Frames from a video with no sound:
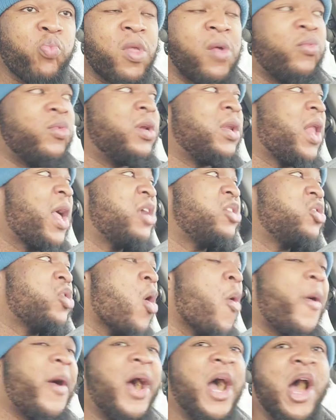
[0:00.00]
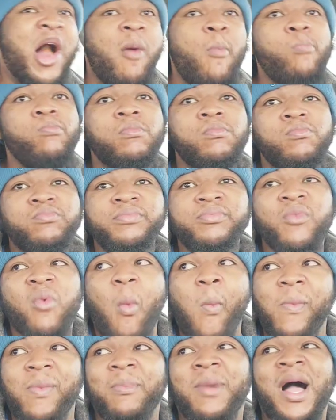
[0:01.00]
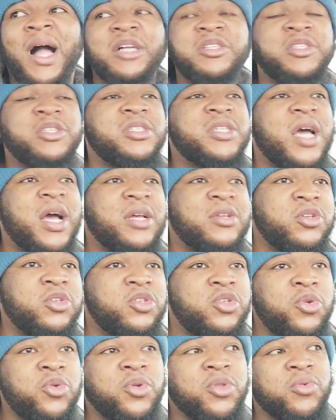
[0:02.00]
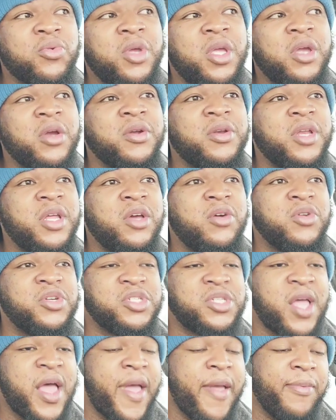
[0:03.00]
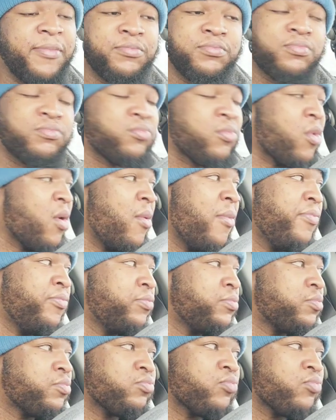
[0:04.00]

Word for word: And one like Showtime Boxing signs a two or three year deal to stay. Mm -mm.